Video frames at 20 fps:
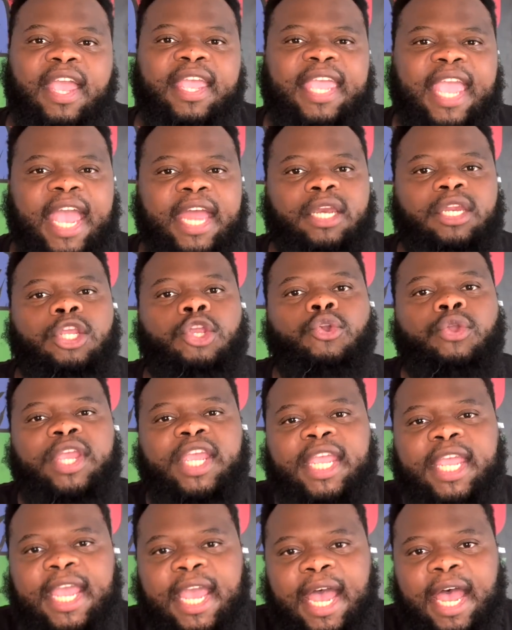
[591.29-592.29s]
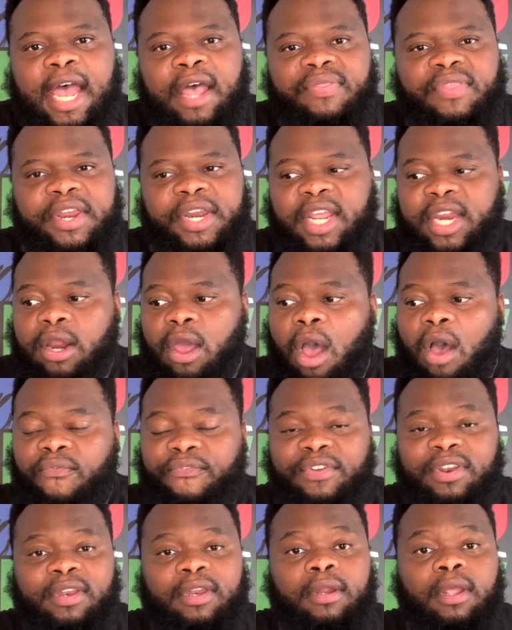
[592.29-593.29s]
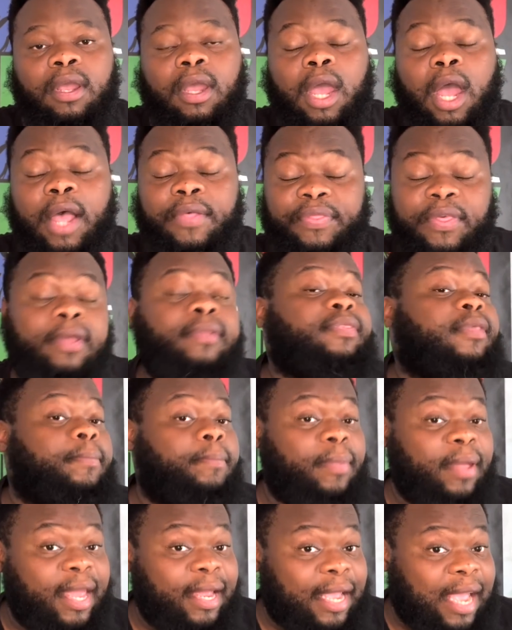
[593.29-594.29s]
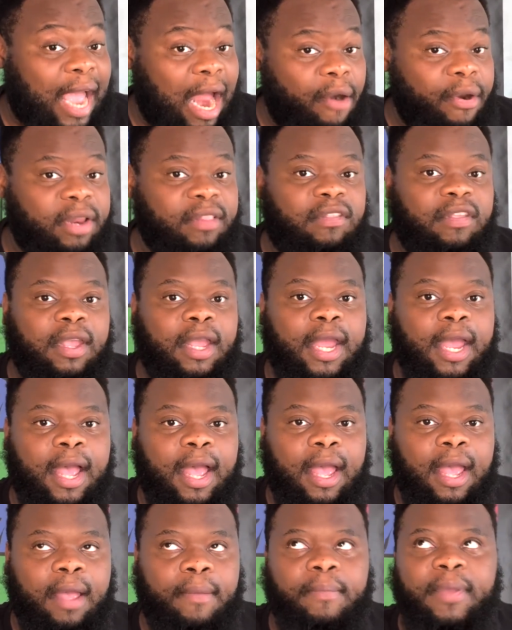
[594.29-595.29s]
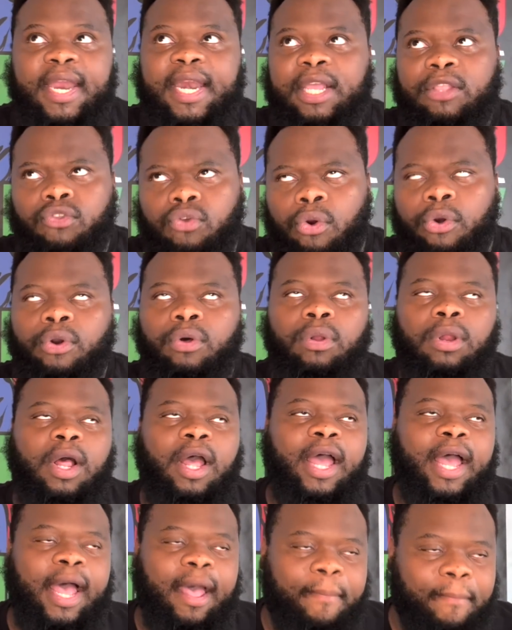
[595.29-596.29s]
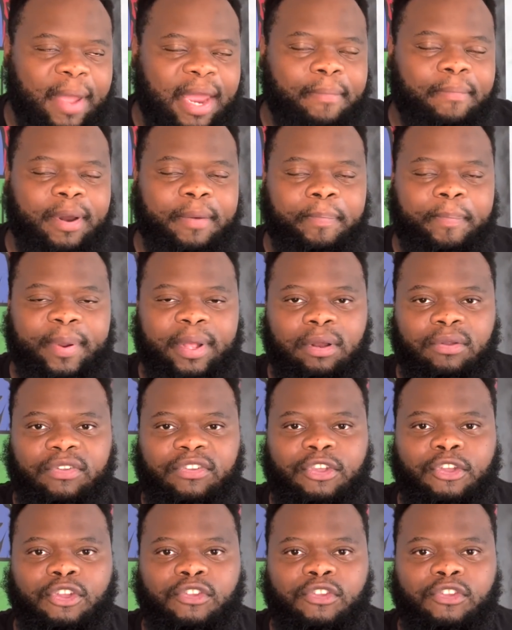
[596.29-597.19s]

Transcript: Again, you hear that it often, the current Electoral Amendment Bill,